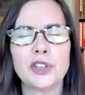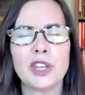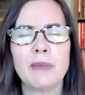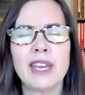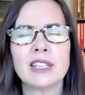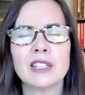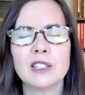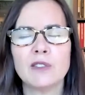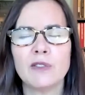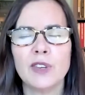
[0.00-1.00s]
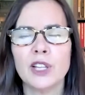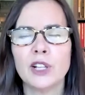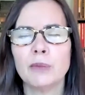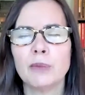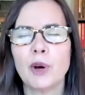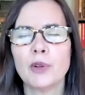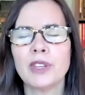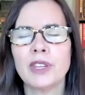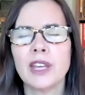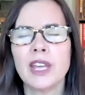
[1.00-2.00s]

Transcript: that makes us feel both